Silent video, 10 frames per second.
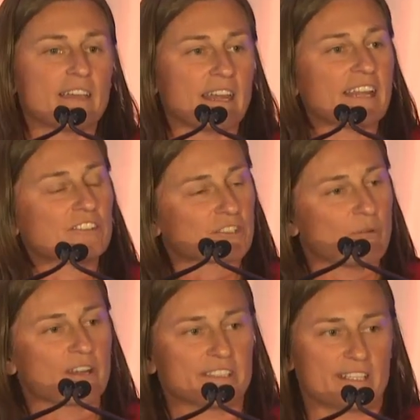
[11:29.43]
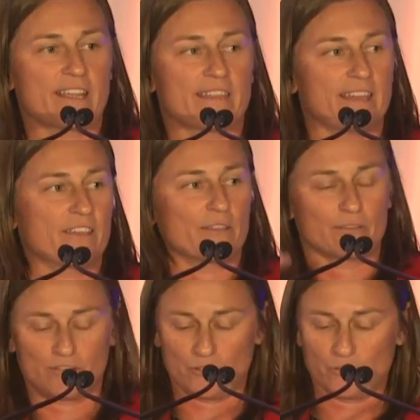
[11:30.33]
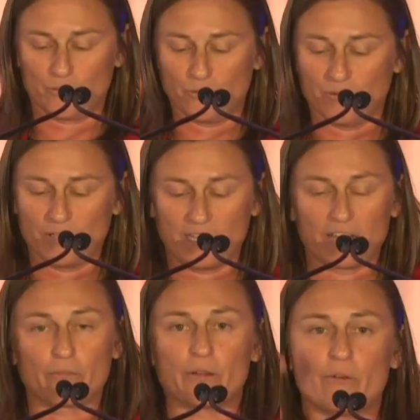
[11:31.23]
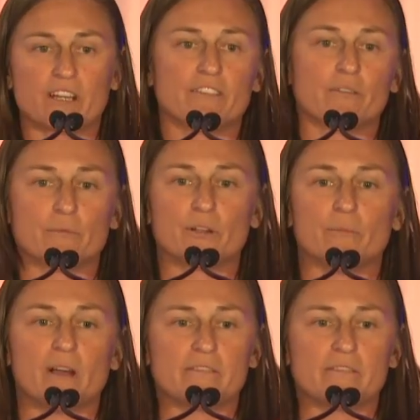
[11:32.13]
And I just want to say thank you to everyone in the room.